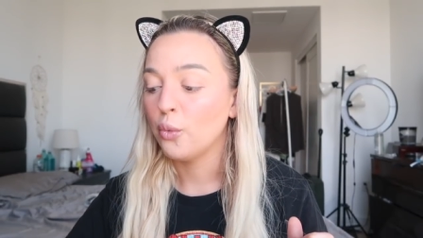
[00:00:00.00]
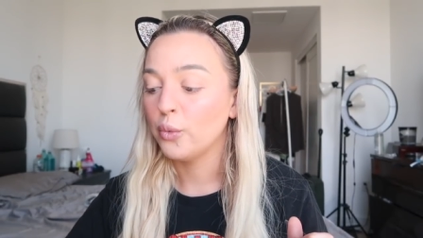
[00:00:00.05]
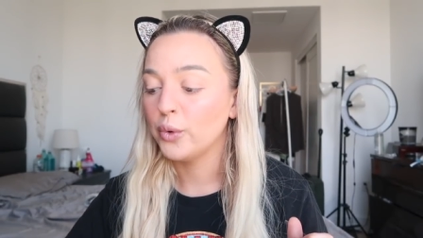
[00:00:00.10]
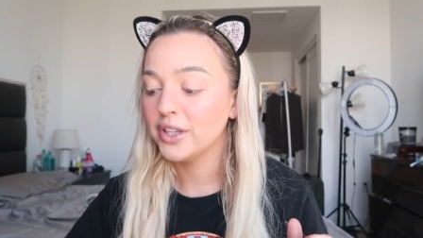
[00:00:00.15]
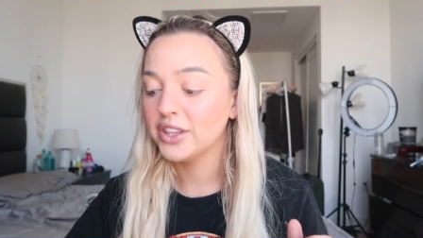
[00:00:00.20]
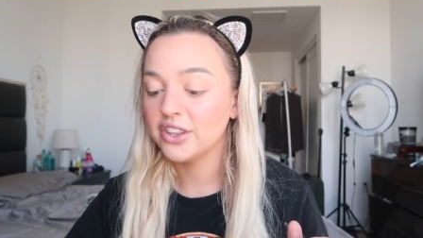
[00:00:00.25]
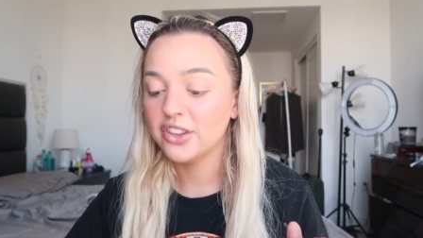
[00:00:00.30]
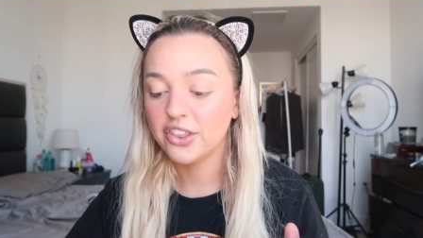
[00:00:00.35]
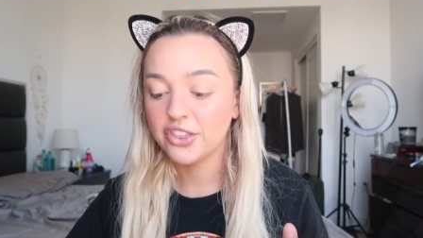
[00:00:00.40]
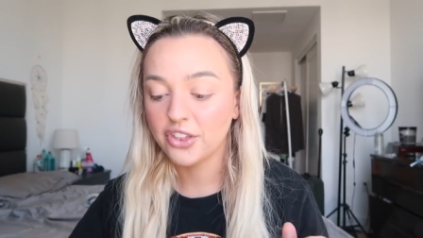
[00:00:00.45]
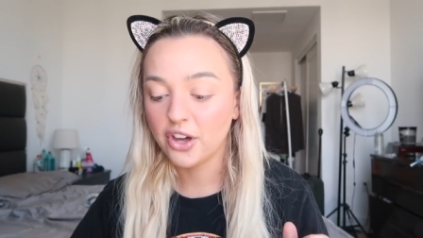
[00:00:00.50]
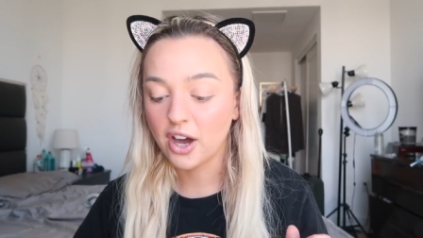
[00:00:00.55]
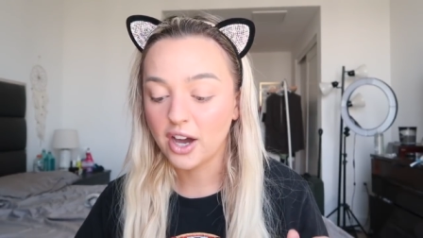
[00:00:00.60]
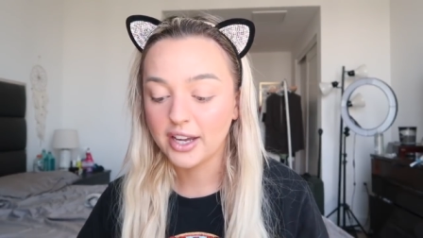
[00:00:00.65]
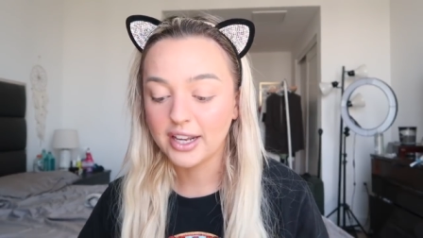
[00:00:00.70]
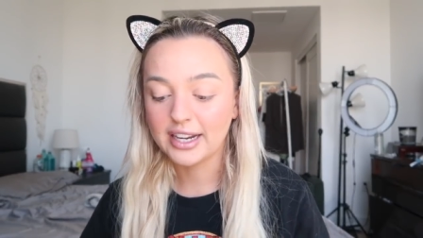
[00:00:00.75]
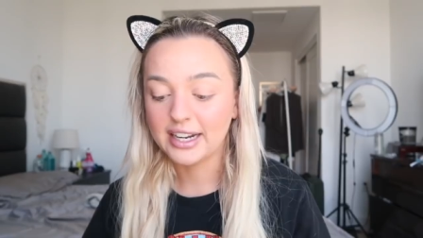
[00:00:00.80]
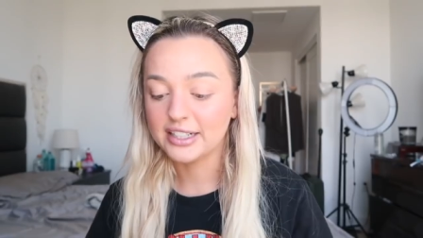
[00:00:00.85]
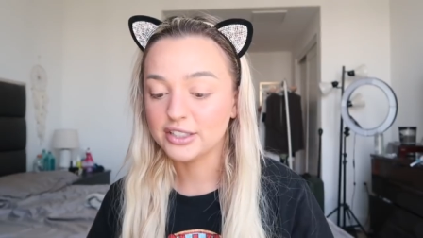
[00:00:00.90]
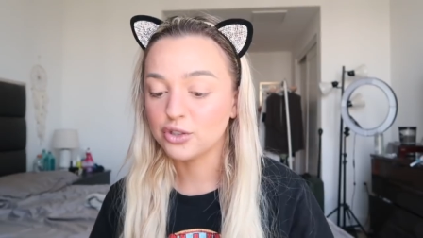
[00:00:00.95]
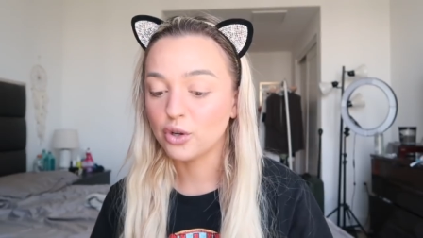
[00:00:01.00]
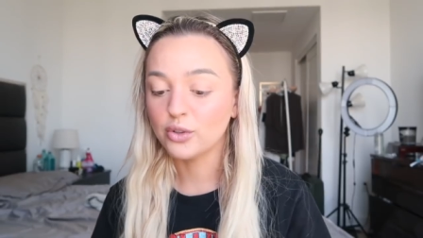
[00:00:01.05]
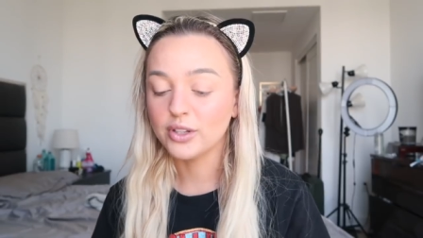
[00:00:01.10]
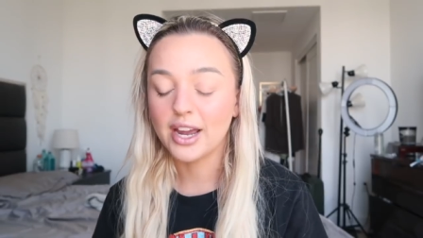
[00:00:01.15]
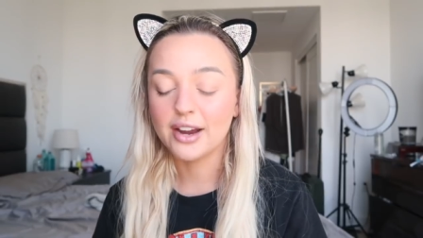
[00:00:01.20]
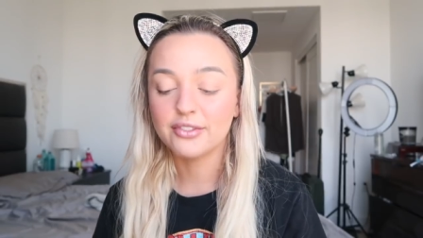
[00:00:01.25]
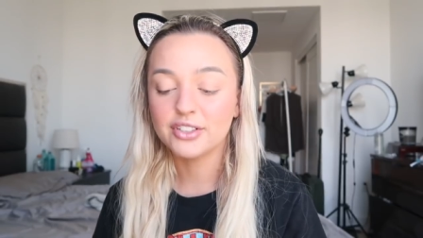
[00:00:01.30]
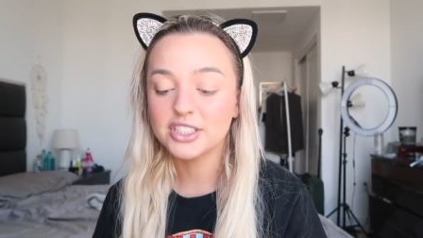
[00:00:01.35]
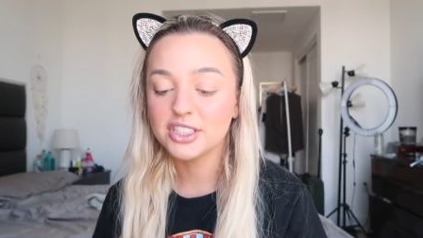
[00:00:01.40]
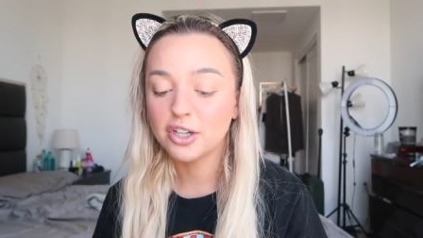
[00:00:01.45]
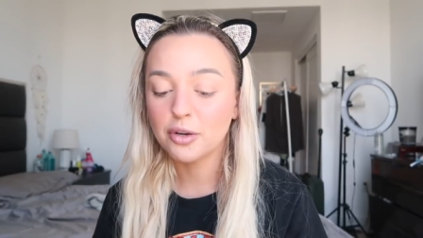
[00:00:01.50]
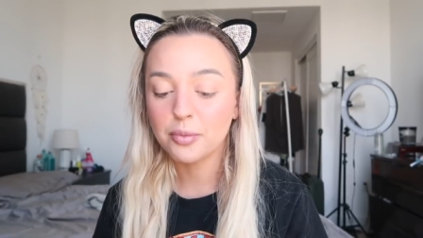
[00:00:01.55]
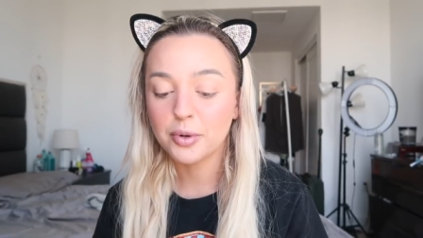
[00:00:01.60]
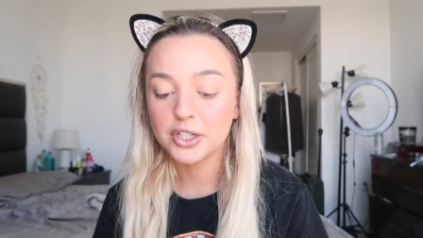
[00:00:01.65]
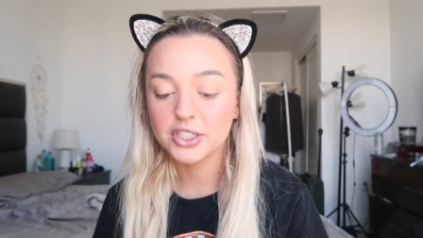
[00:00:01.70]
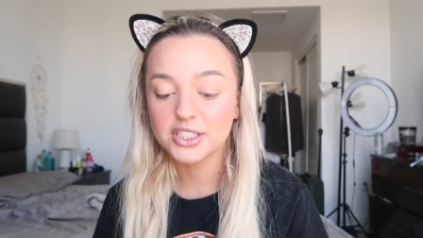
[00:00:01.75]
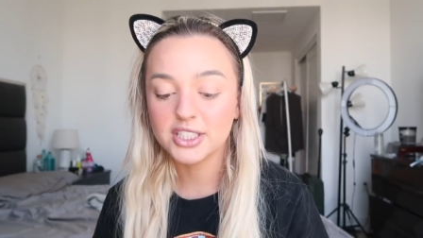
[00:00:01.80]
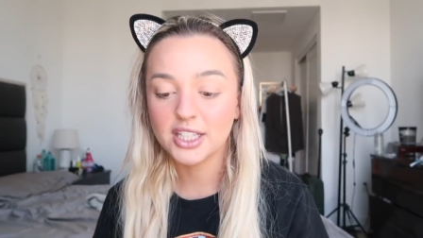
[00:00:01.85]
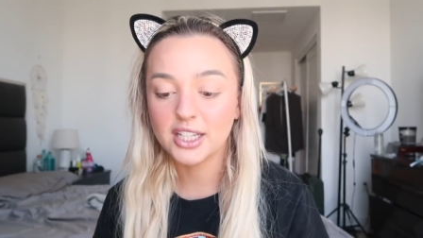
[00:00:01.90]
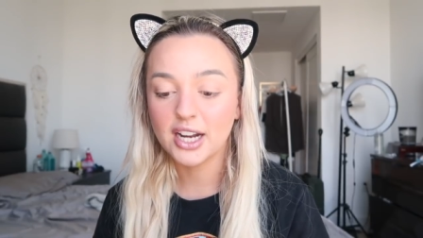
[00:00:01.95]
with the thought, and I told every single
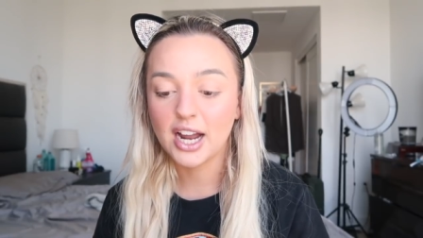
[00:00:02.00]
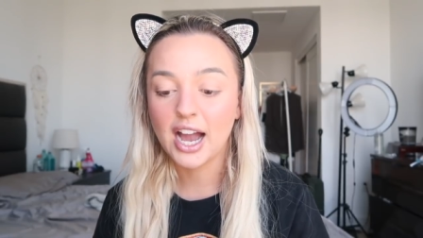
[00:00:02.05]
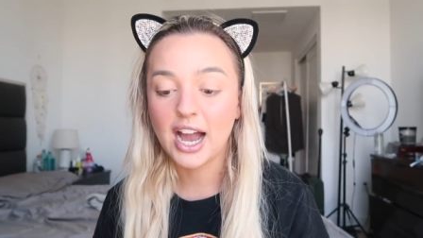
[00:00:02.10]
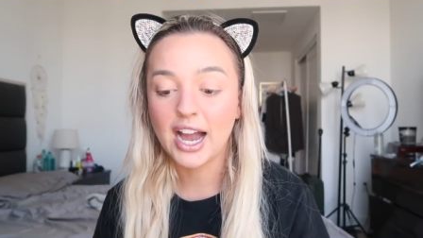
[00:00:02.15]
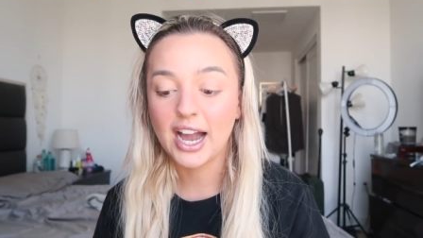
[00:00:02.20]
person,